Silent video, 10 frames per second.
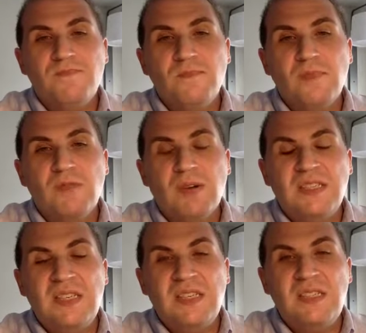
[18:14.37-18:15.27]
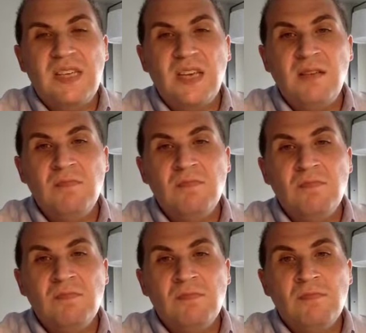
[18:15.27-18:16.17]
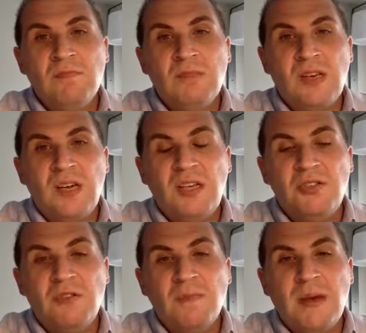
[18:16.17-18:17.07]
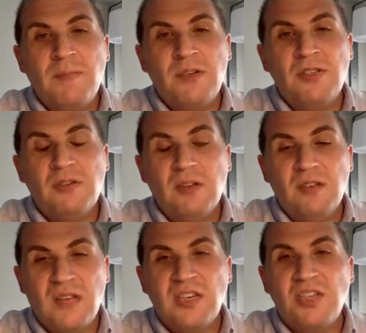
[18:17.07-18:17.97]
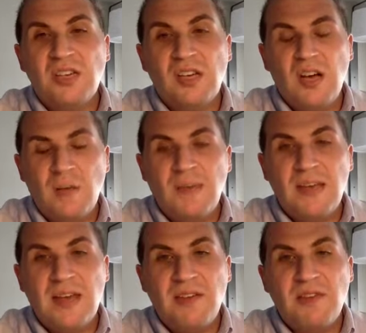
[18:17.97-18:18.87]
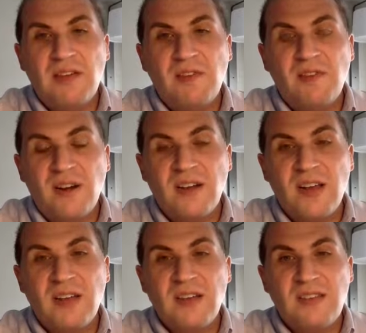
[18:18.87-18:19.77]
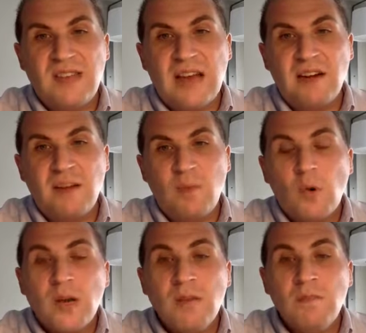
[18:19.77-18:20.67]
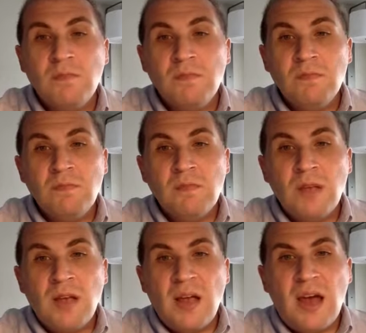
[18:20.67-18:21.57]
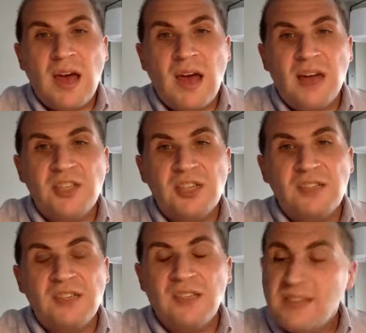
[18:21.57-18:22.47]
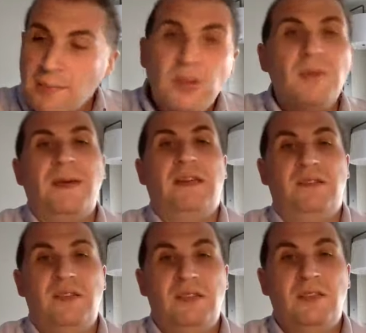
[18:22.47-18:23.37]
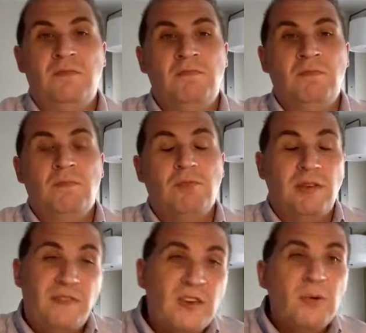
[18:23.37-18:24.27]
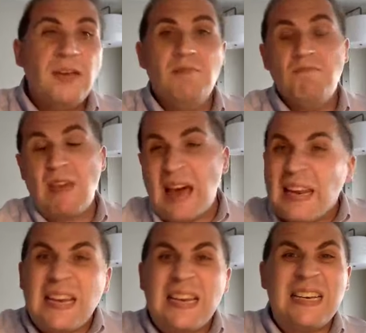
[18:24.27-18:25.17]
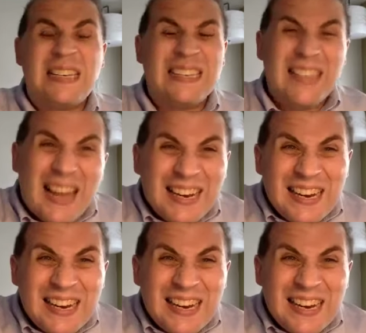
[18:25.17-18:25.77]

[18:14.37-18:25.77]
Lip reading: residency, each group member should essentially come together that Friday night and Saturday morning and just assemble the pieces, review it, edit it, design it,